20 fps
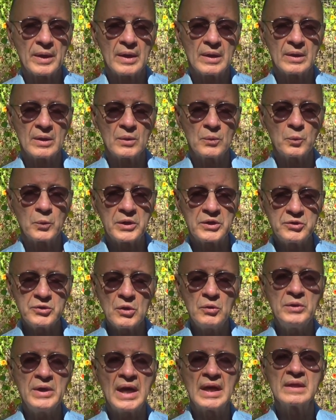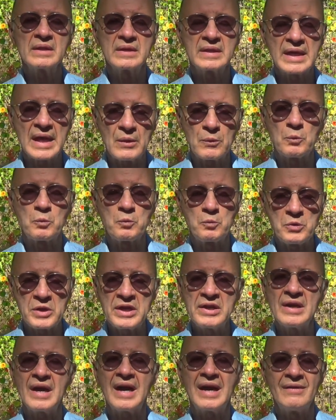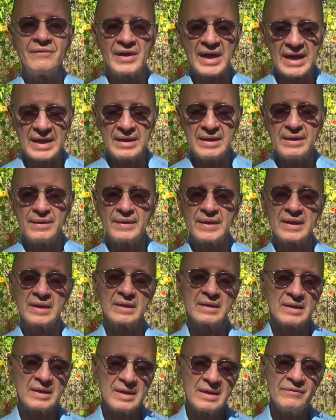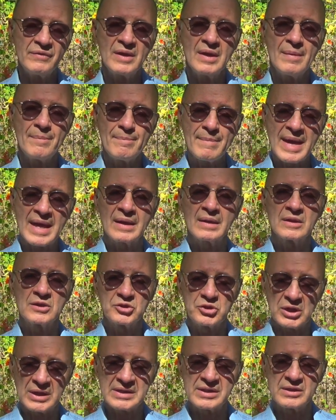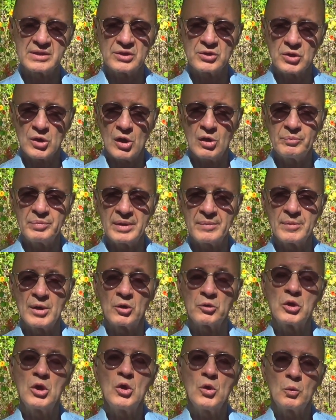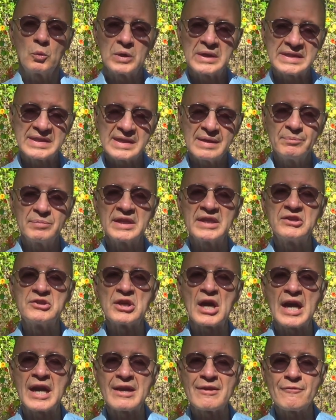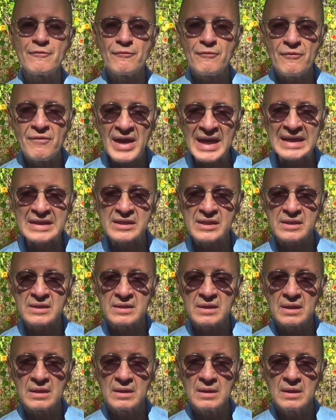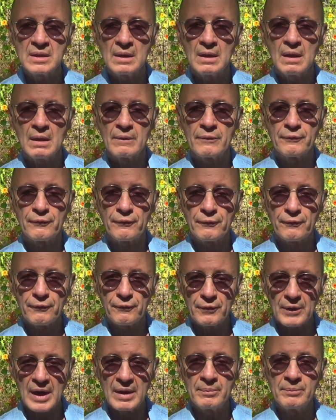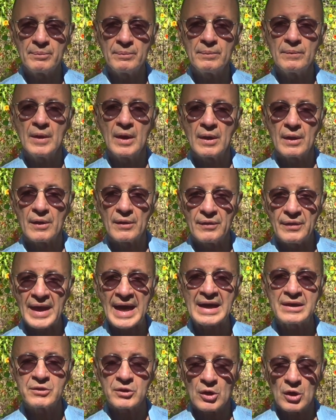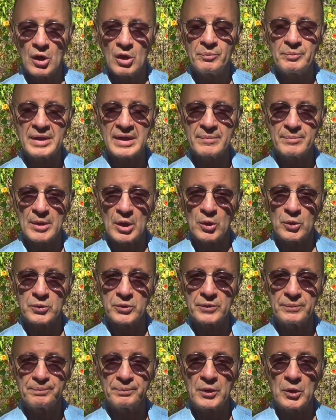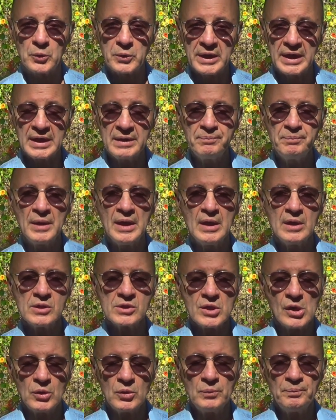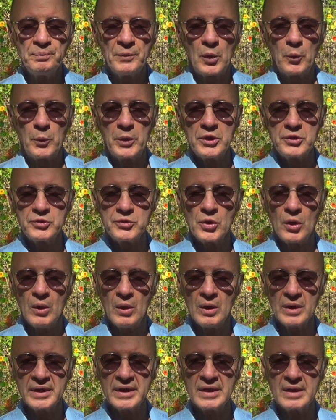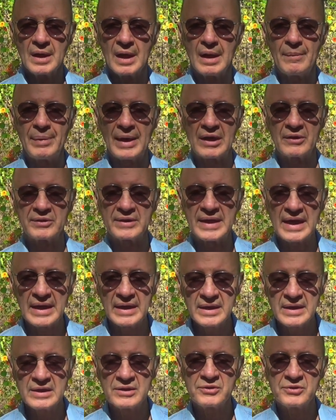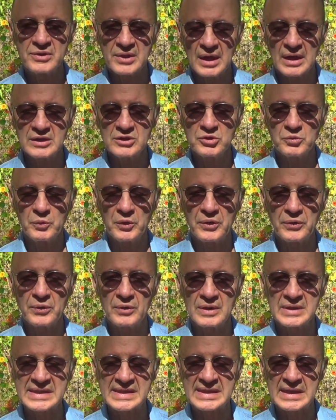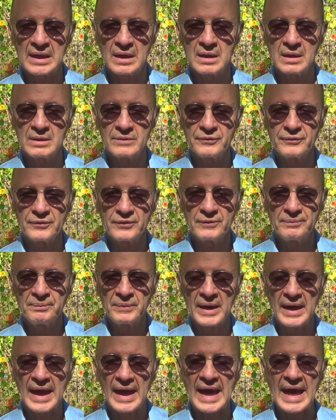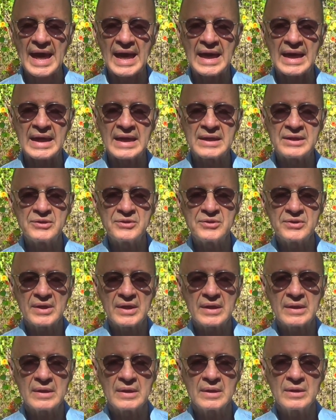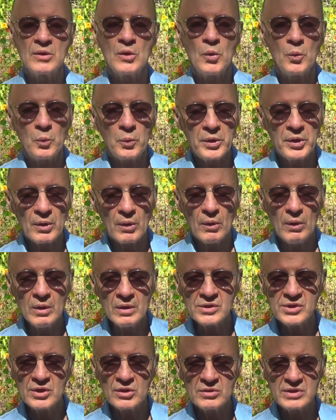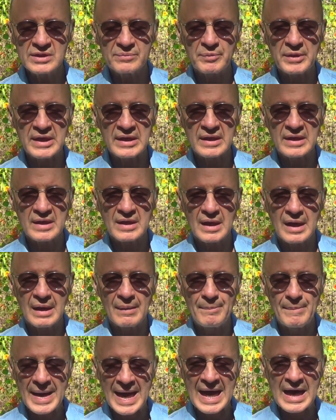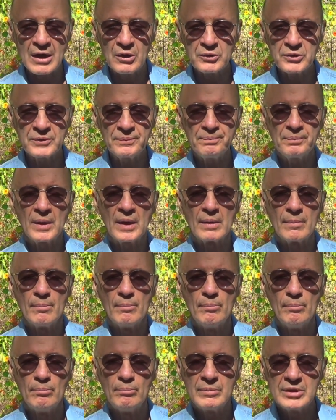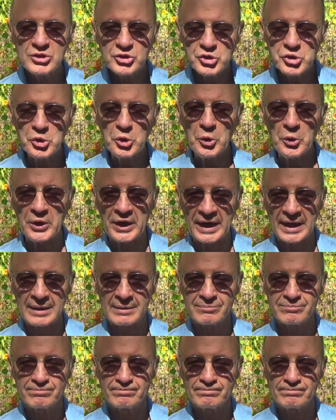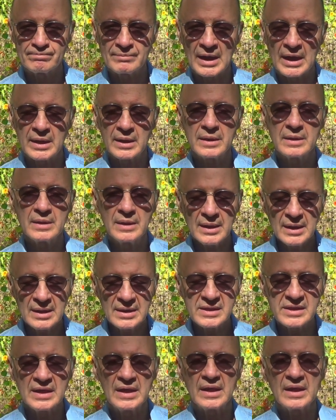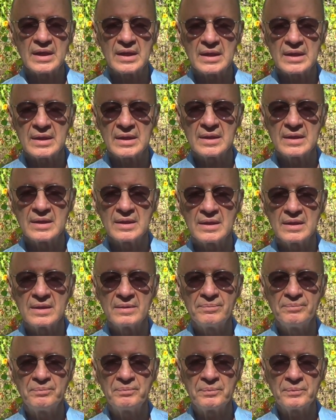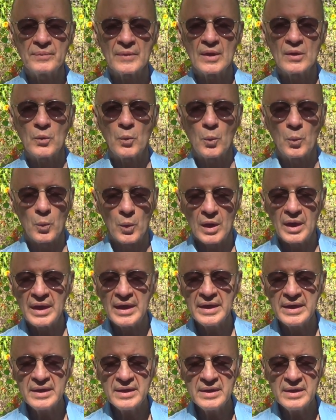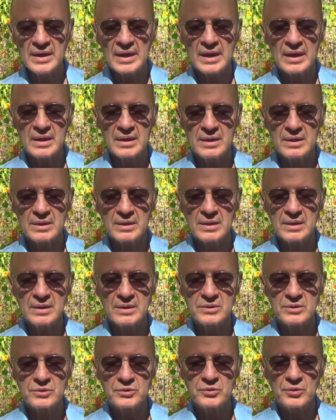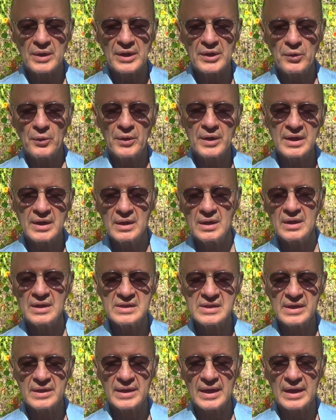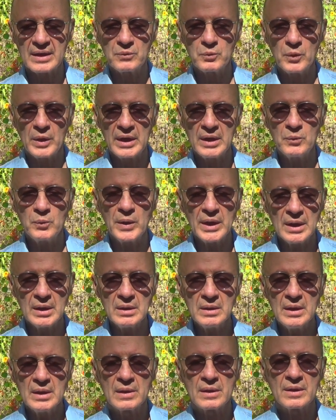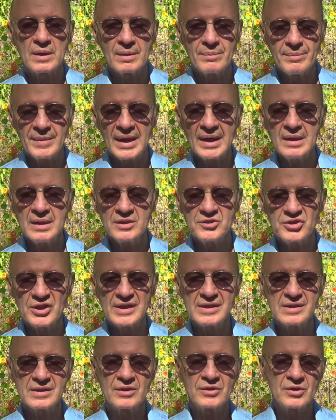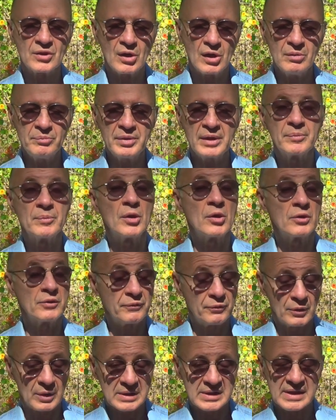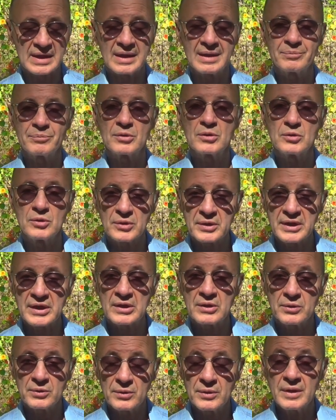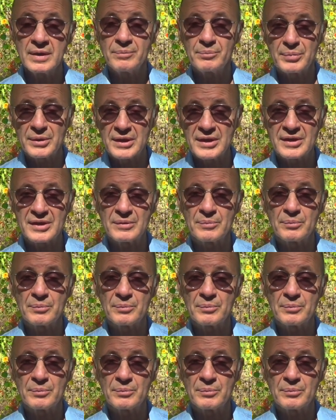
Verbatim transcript: uh, we do not get rid of anything, even a maladjusted coping mode. We simply divest from that coping mode. Okay? So we're talking about getting in touch with yourself, and uh, we're also speaking about maturing. Yes, um, why uh, do I organize it that way? Well, the maladjusted coping mode, for example, looking good and being